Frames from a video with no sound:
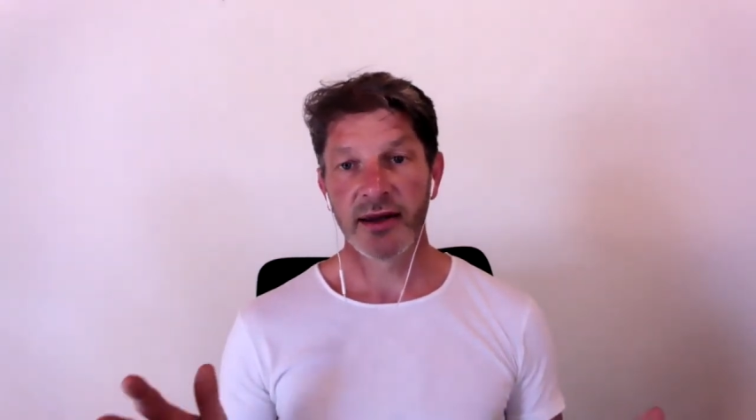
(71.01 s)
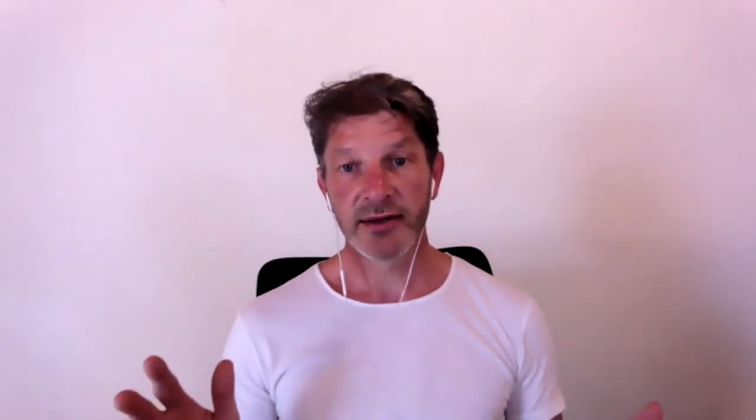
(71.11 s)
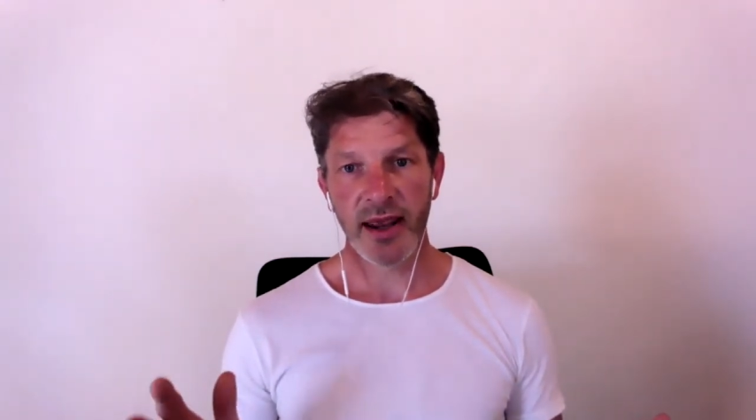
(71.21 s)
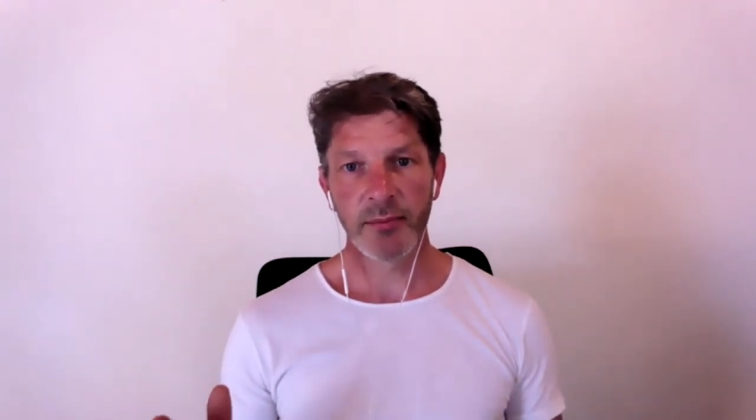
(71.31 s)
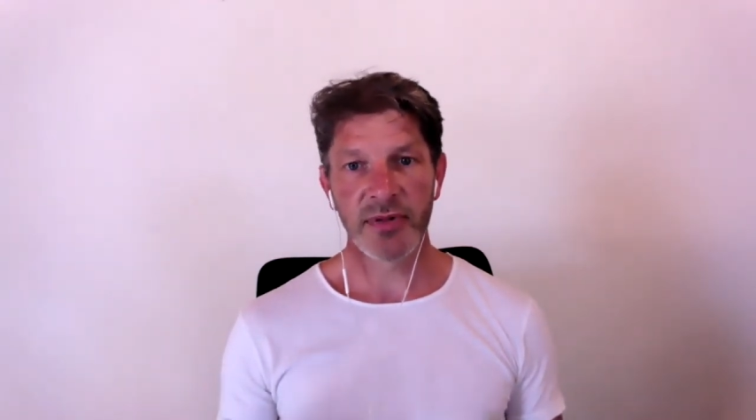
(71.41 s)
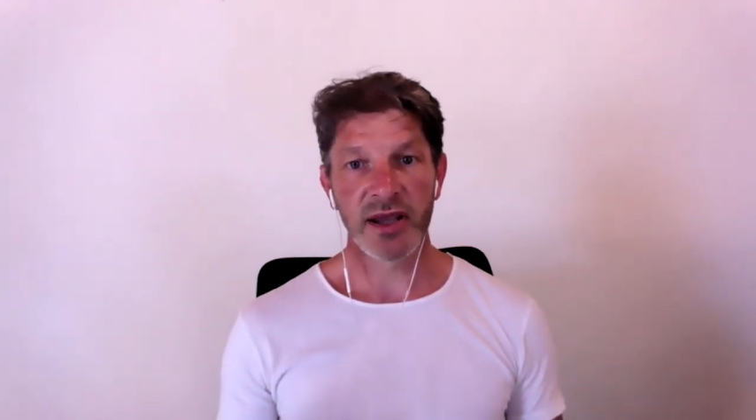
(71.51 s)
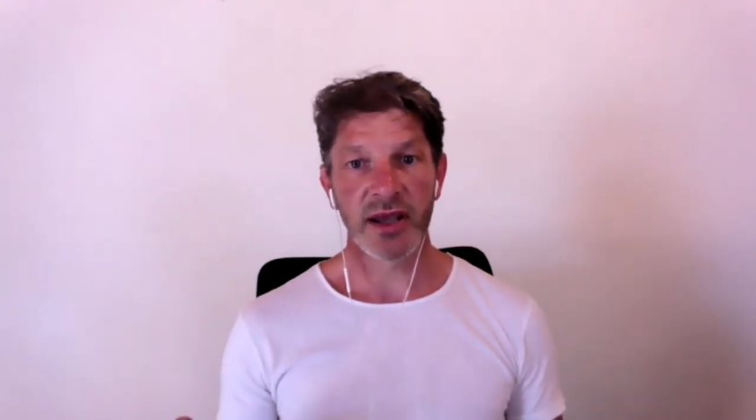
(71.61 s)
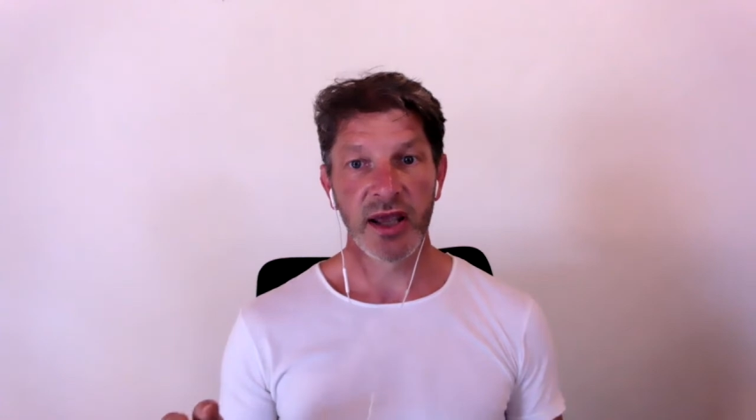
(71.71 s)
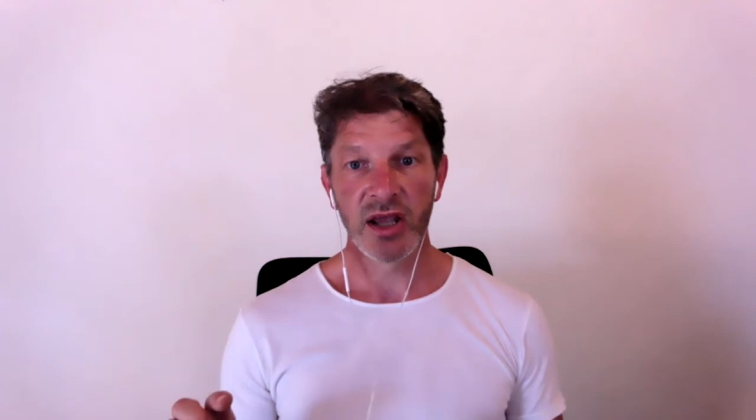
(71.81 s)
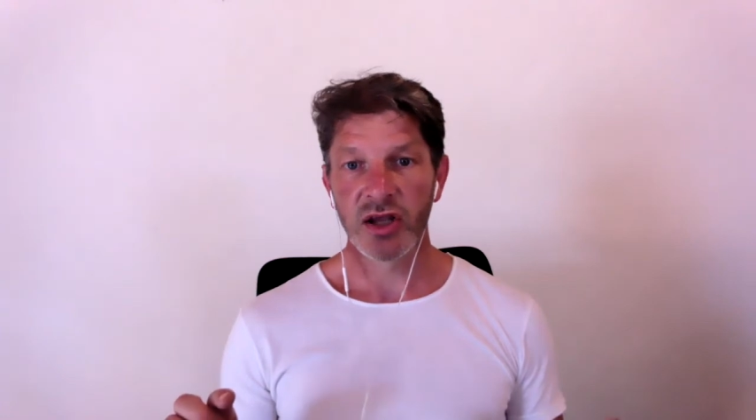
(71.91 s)
10 being
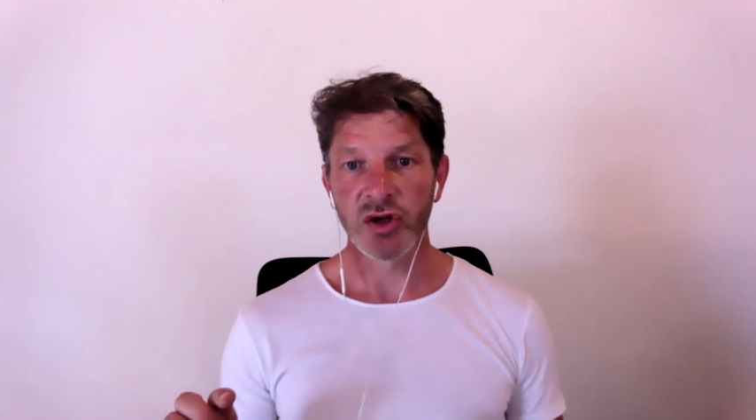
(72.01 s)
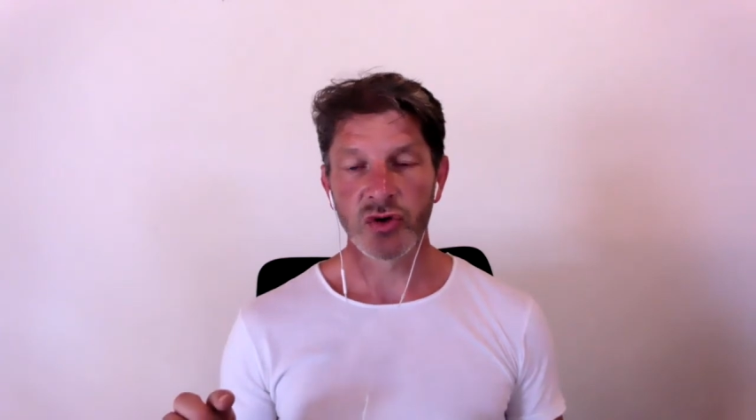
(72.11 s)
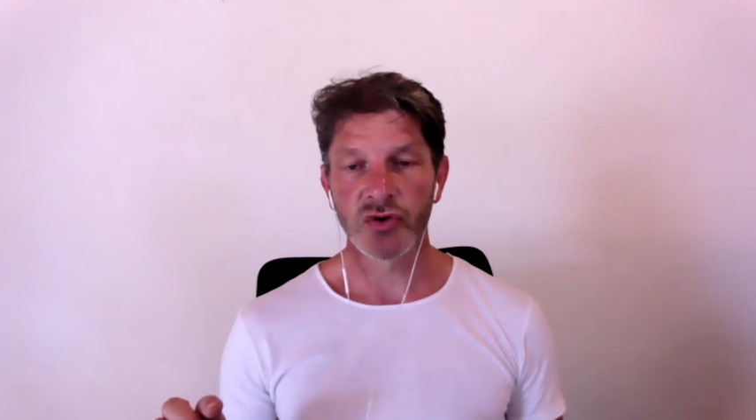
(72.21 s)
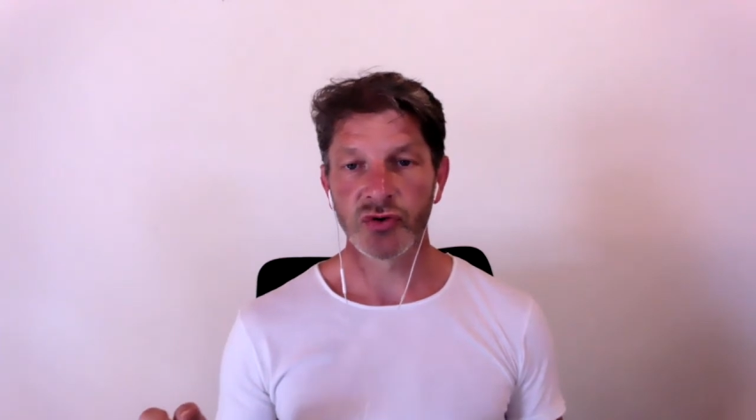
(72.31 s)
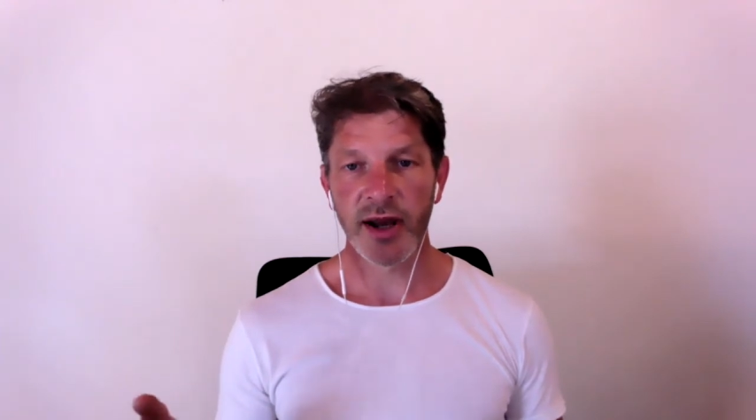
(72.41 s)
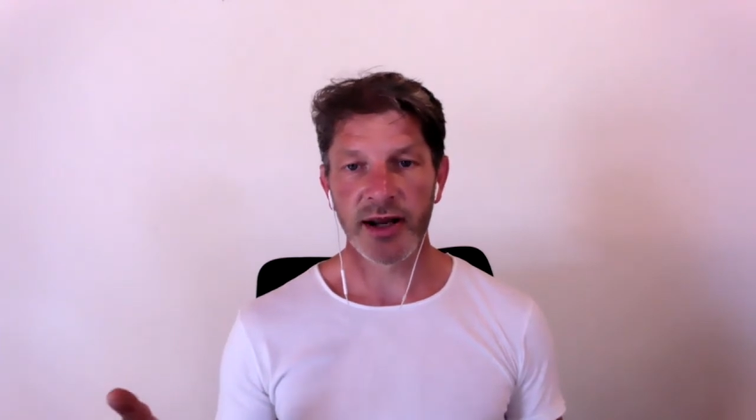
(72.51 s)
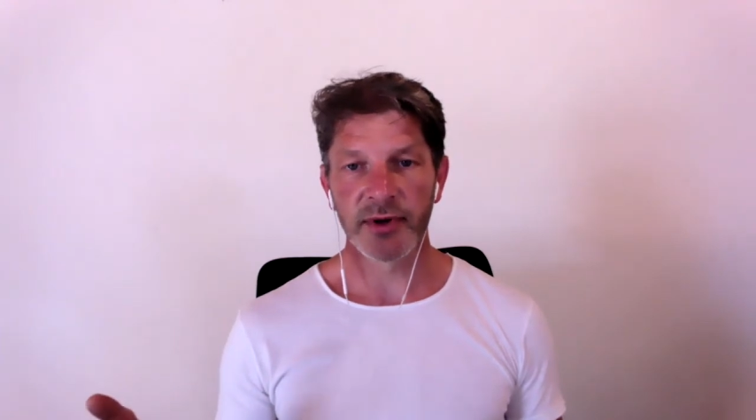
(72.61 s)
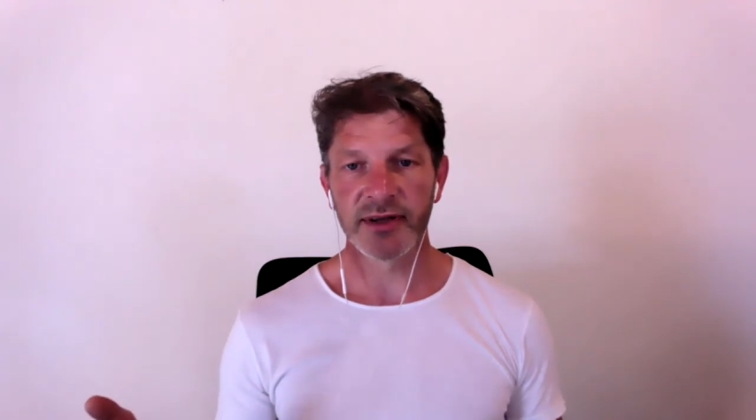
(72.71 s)
incredibly